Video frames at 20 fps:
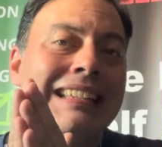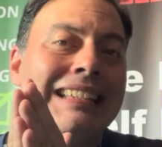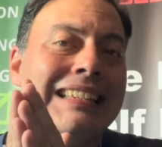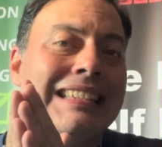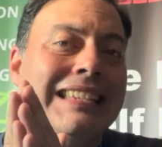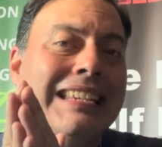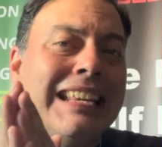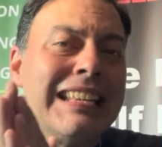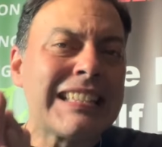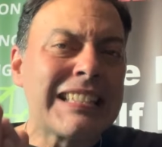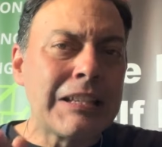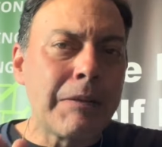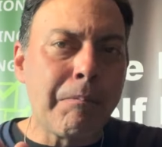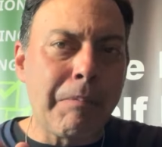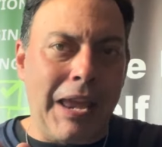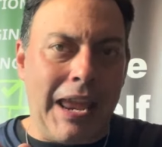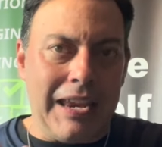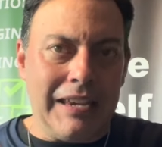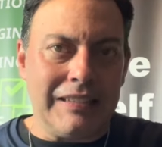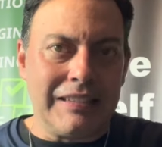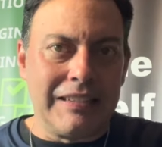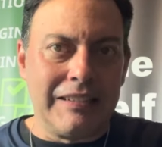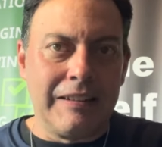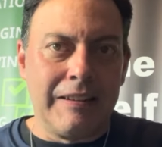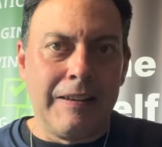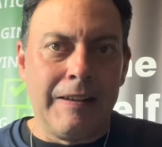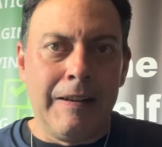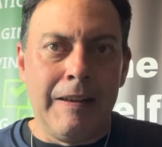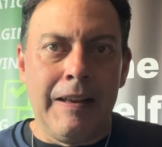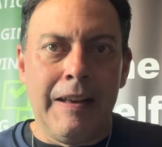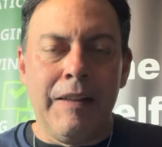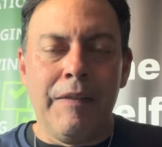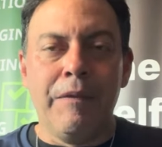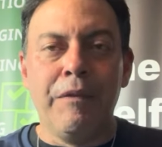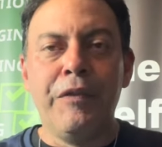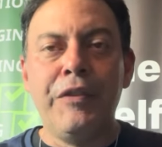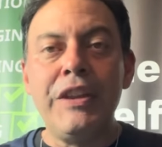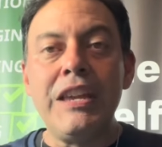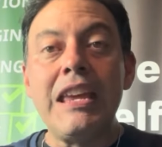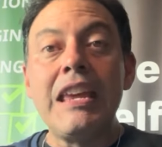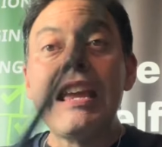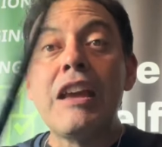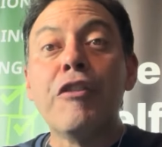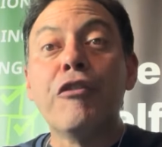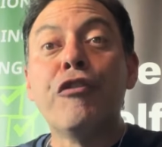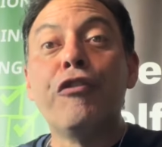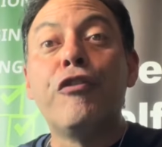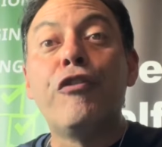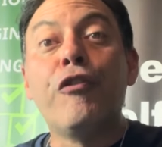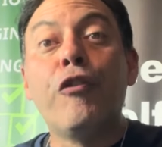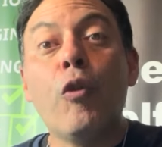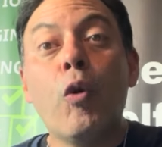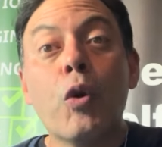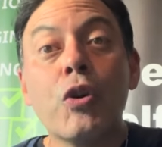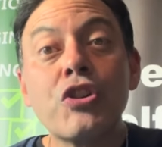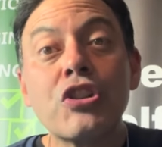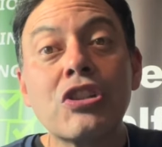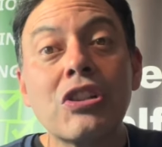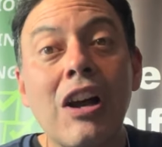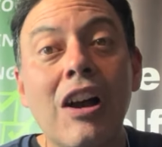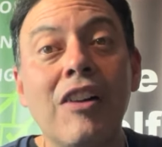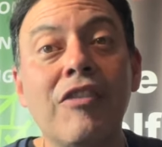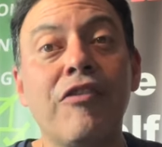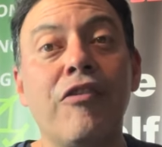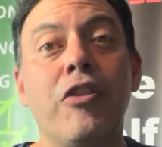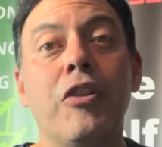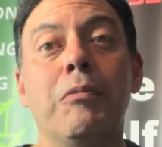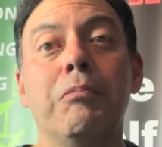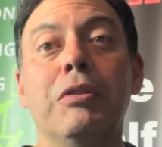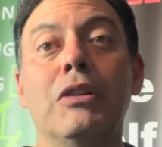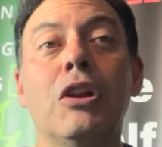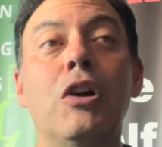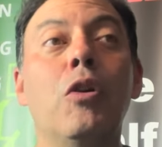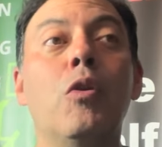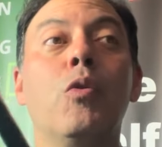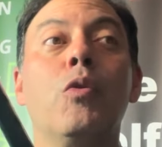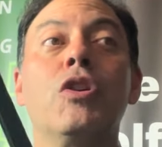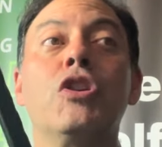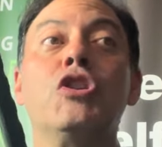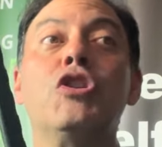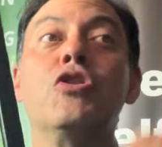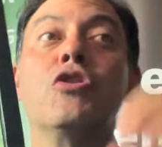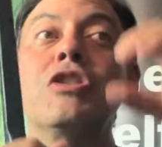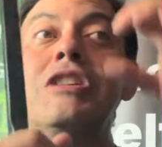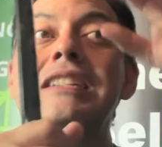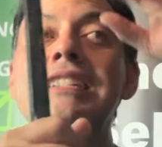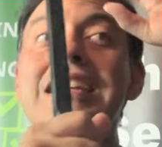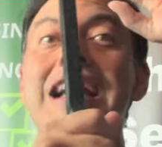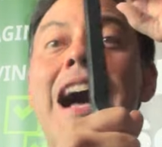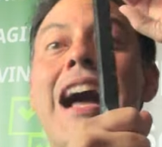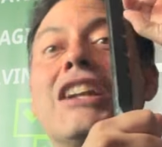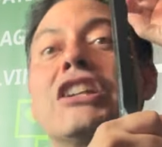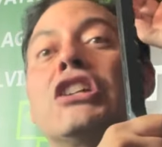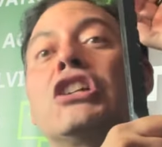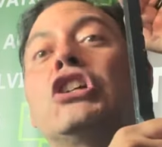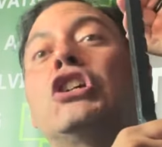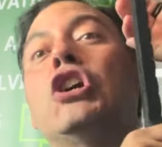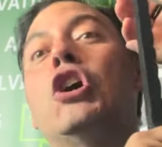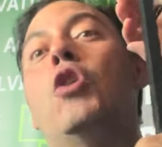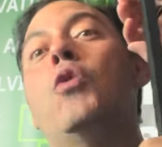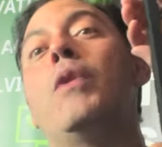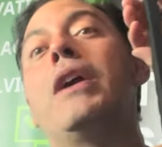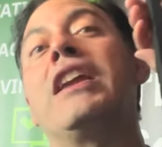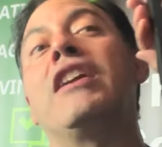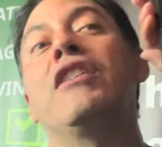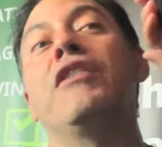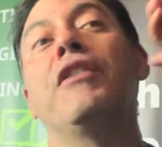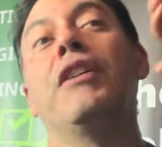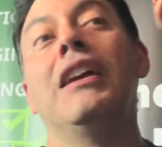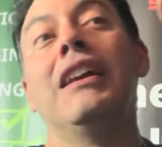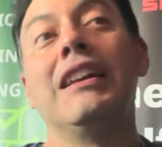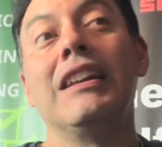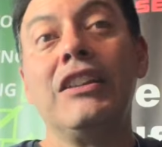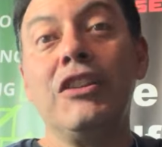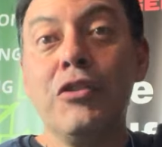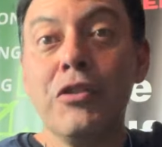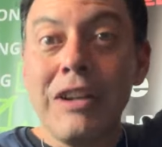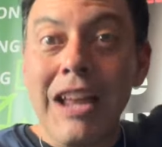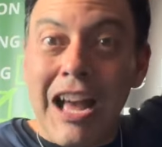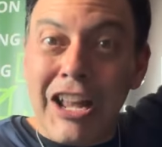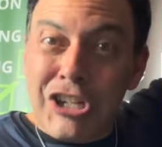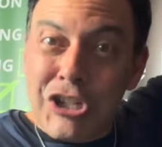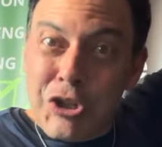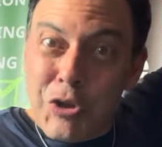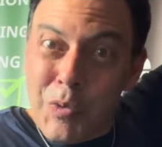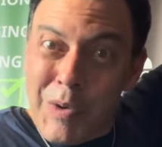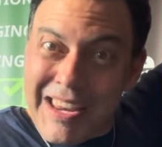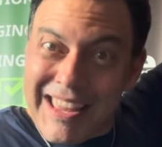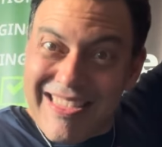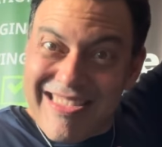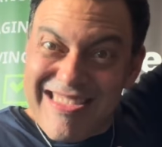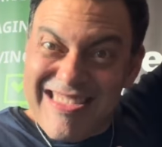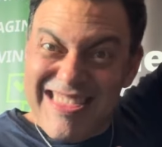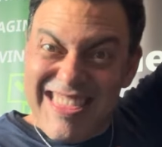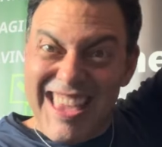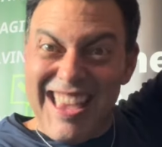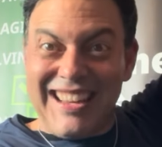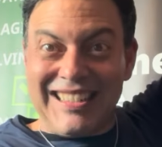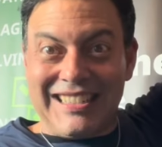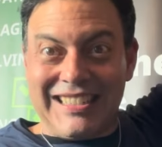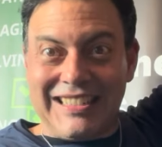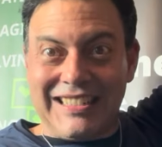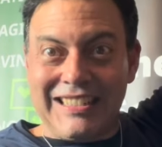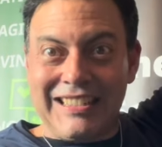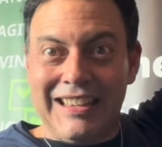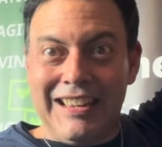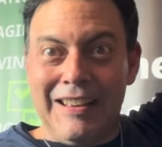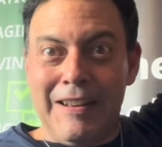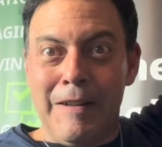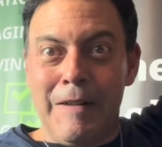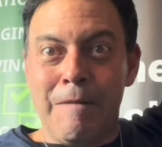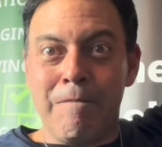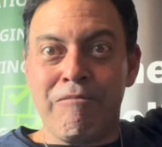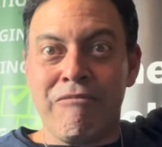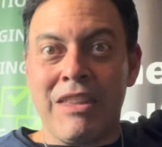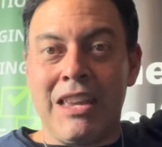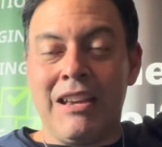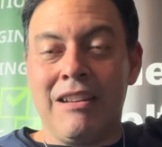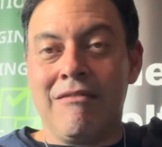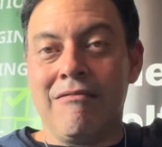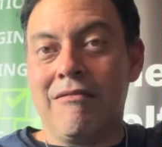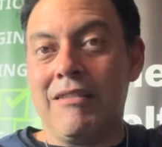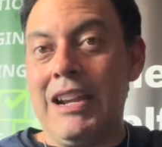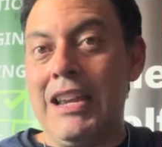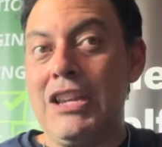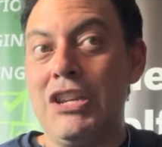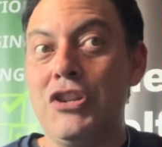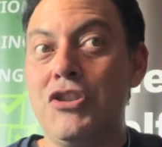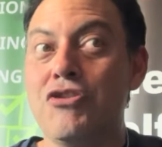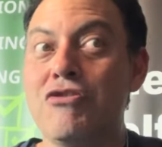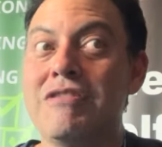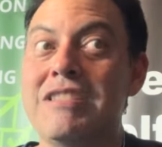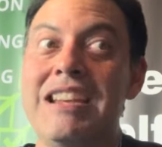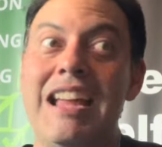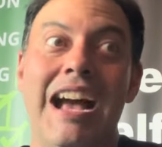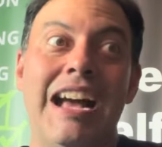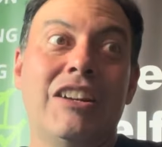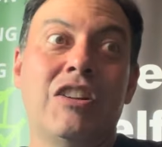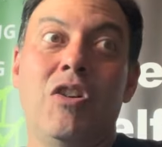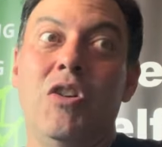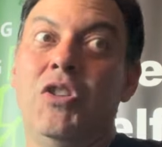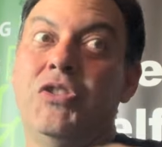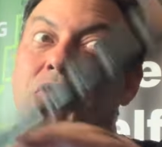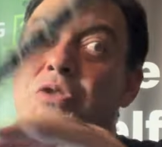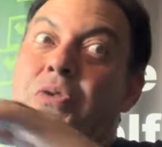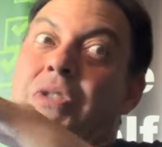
dissipate the force of the blow. You're not going, you're not doing this right? You're not also